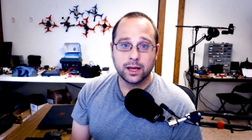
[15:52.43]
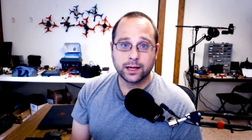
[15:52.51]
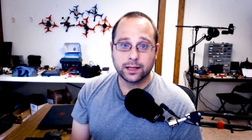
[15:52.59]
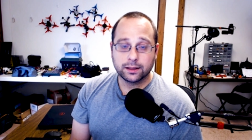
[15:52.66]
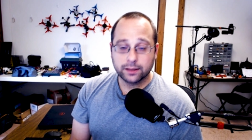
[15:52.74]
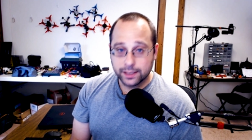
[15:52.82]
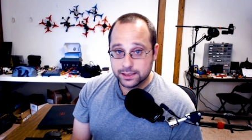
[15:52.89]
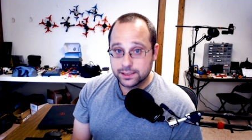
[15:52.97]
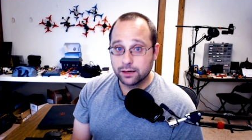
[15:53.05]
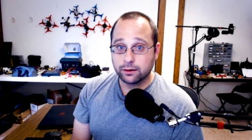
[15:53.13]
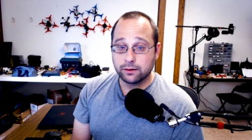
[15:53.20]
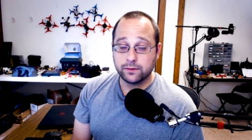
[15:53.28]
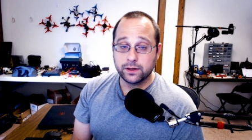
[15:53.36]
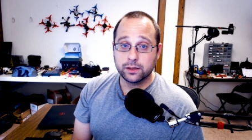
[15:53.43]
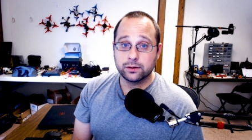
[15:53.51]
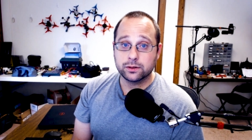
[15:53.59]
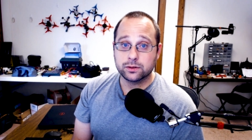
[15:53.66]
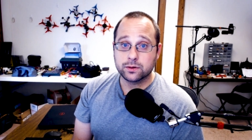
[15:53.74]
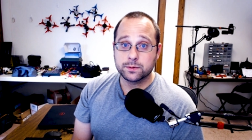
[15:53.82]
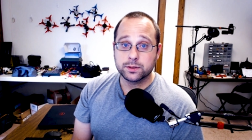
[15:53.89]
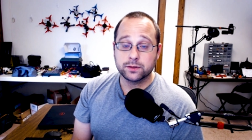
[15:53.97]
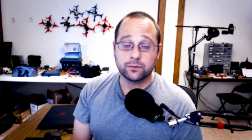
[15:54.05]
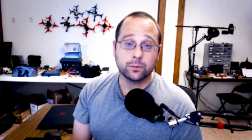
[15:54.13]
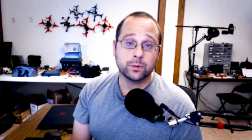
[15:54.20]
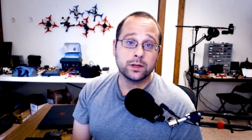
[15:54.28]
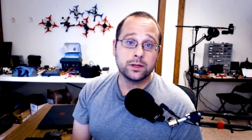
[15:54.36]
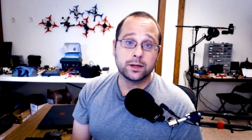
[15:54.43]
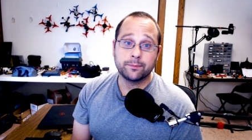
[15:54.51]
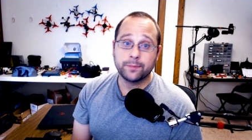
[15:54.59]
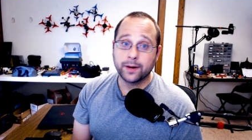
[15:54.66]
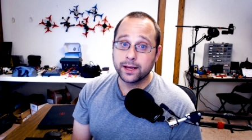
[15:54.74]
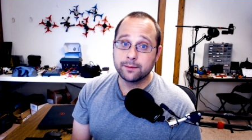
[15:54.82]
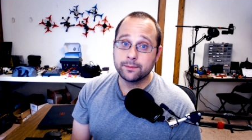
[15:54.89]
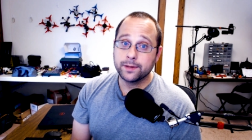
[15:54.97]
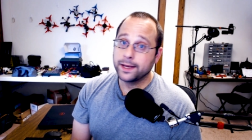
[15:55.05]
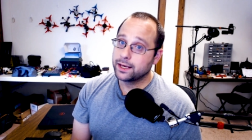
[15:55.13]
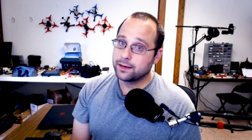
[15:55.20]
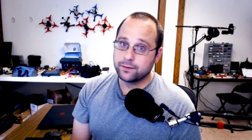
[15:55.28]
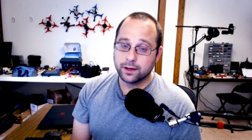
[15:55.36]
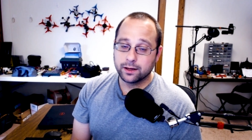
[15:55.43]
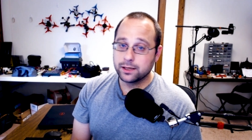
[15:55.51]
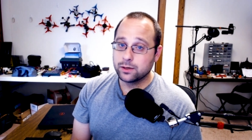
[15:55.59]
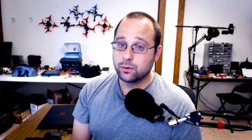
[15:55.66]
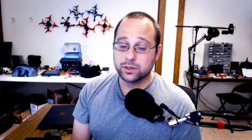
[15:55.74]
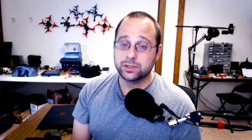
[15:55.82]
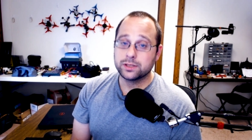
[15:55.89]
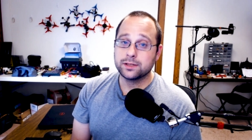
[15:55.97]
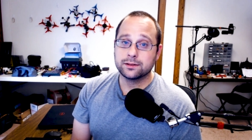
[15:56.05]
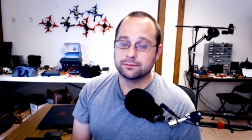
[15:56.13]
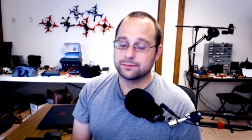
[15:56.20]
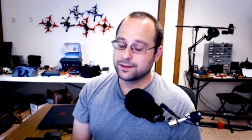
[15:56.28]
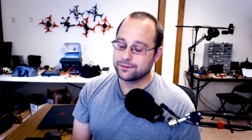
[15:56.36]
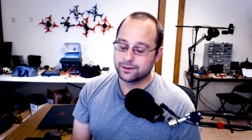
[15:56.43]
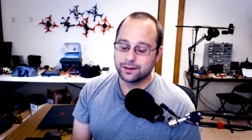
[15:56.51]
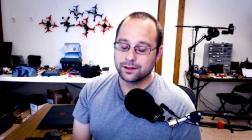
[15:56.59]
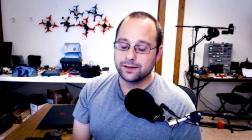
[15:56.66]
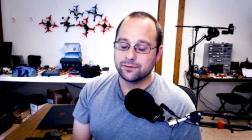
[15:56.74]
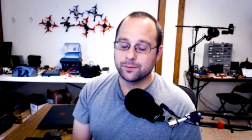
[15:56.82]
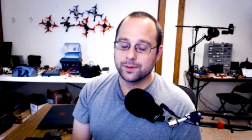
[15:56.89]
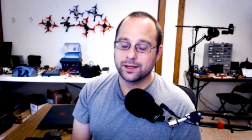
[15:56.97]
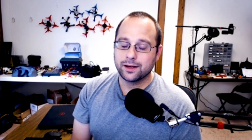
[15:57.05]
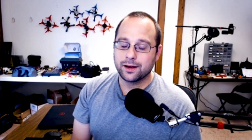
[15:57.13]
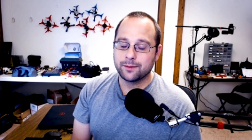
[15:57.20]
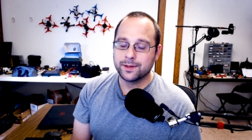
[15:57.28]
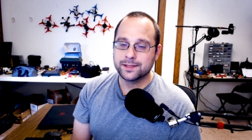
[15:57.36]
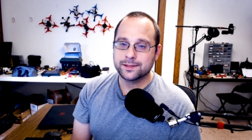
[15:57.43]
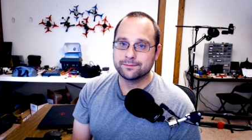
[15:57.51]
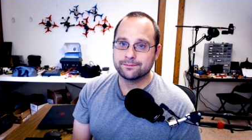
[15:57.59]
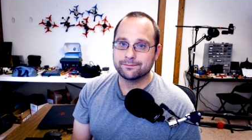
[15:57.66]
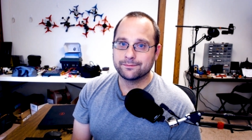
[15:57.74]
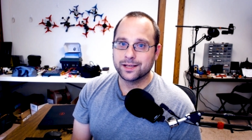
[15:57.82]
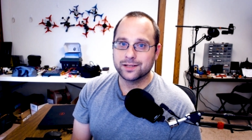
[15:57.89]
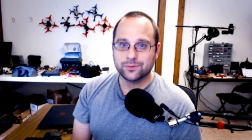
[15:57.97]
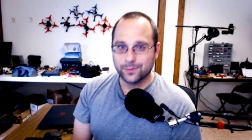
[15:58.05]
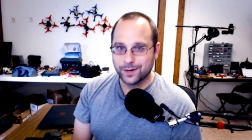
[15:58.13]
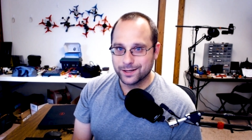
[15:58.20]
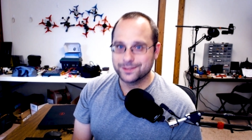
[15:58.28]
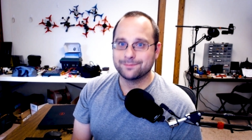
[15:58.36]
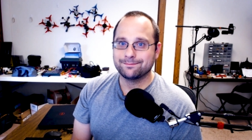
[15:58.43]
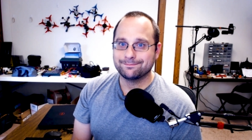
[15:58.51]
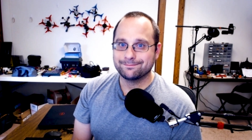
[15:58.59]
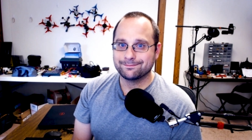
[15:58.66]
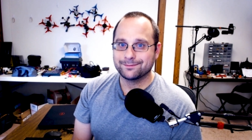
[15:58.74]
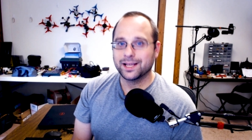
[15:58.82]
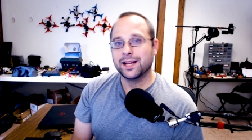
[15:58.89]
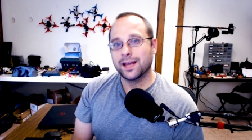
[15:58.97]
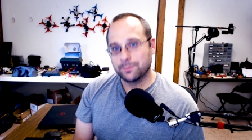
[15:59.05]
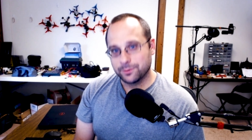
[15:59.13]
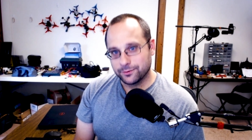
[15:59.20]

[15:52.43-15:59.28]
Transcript: I got links down in the video description for where you can buy them. If you got any questions, definitely leave them in the comments. Thanks for watching, and happy